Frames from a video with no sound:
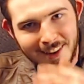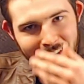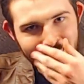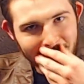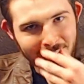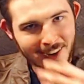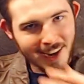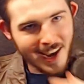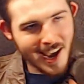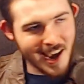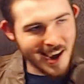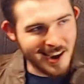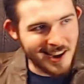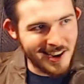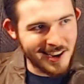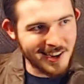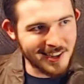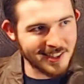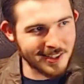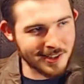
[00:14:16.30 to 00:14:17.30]
And
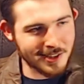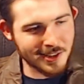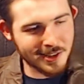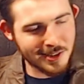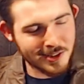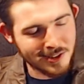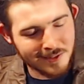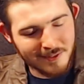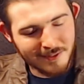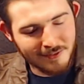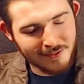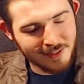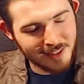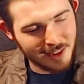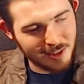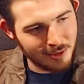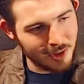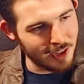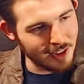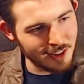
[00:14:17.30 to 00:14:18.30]
it's just this
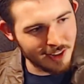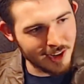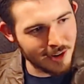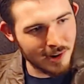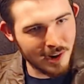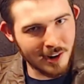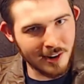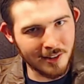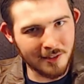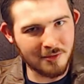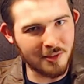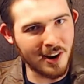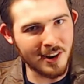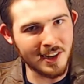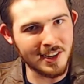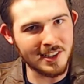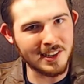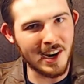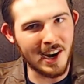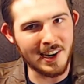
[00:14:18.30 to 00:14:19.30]
really weird,
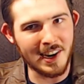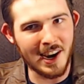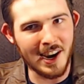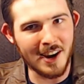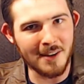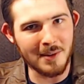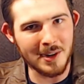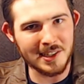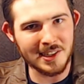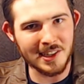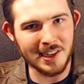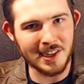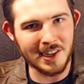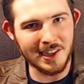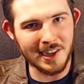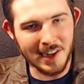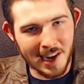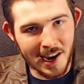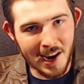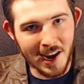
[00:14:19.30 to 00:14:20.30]
funny dynamic scene
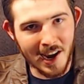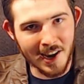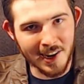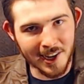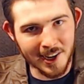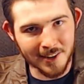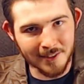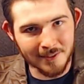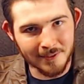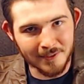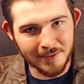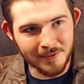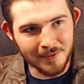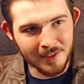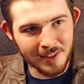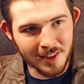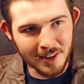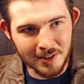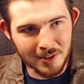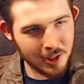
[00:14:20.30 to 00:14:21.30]
again. And
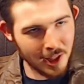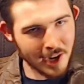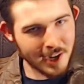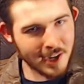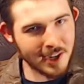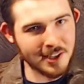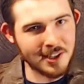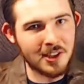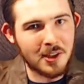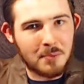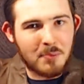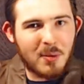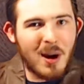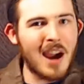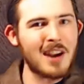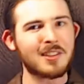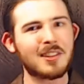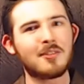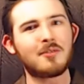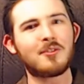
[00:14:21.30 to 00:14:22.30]
like I said, the
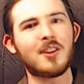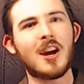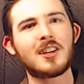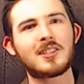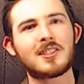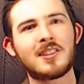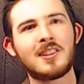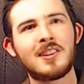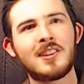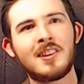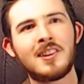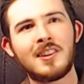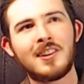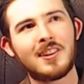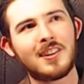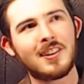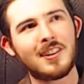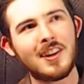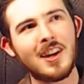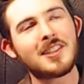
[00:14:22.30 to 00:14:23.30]
practical effects
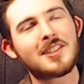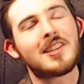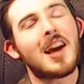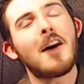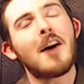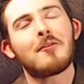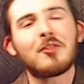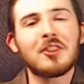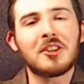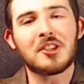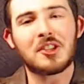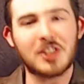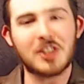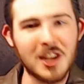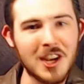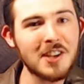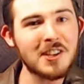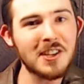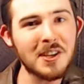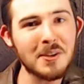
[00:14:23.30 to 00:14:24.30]
is definitely
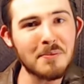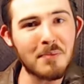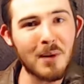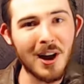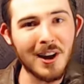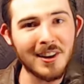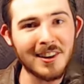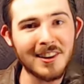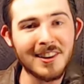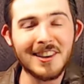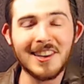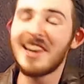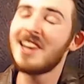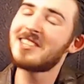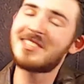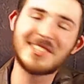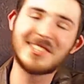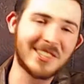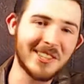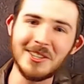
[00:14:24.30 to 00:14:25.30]
cheesy, but
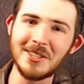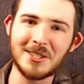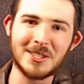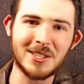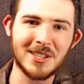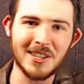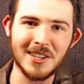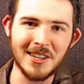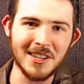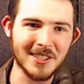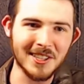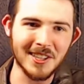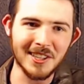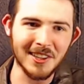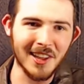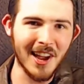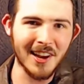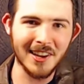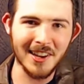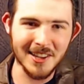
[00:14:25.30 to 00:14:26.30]
it's good cheese. And
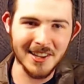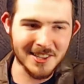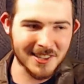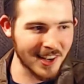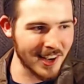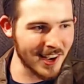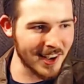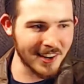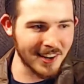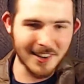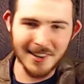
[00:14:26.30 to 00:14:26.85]
like I said,